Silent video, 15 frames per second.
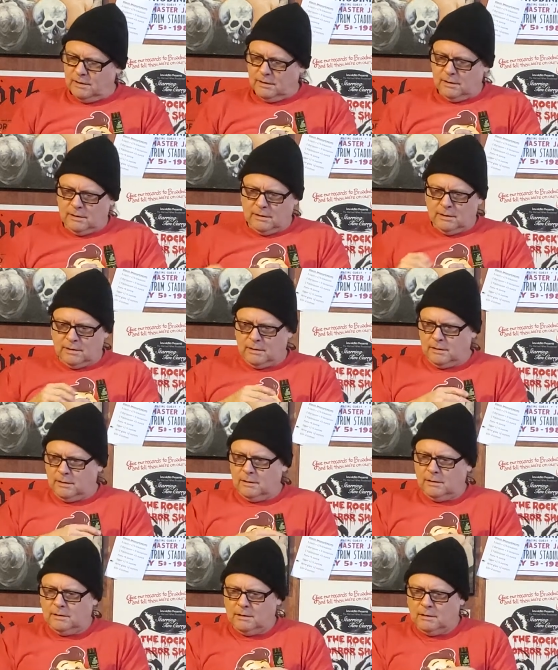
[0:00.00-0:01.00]

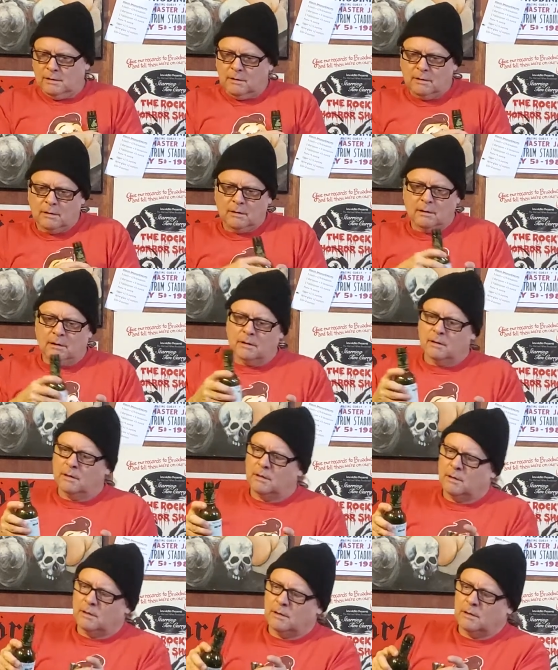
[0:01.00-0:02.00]

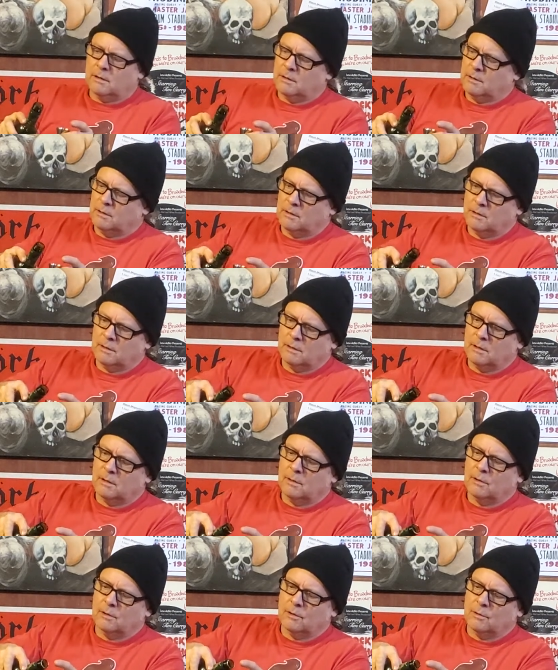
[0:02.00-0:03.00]

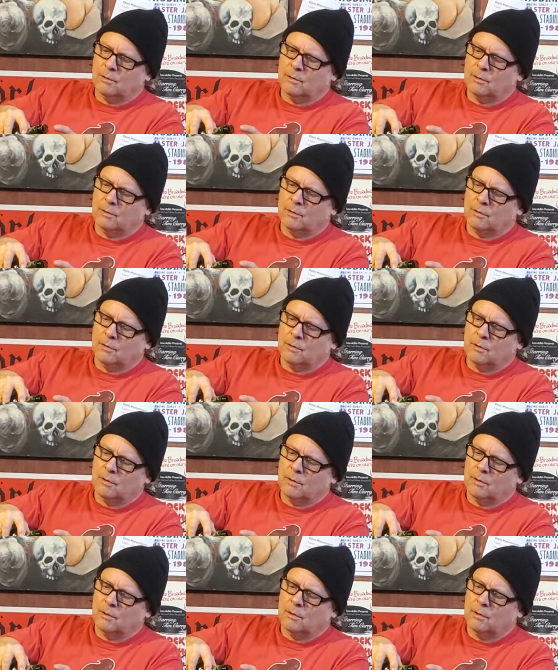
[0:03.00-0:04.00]

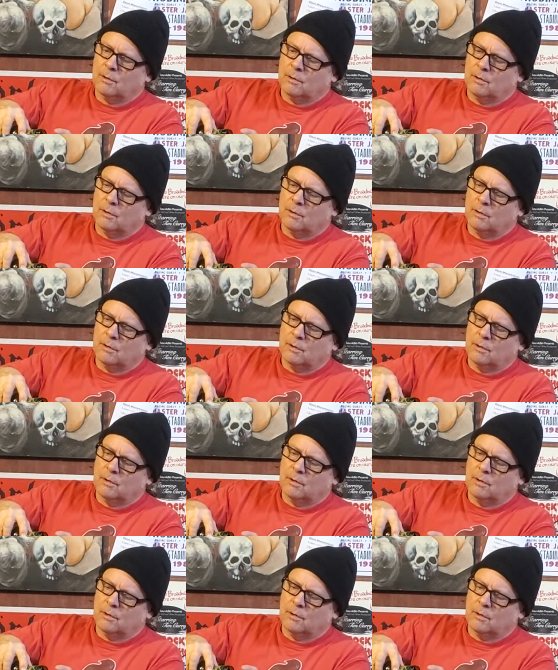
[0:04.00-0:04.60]
Nothing is said.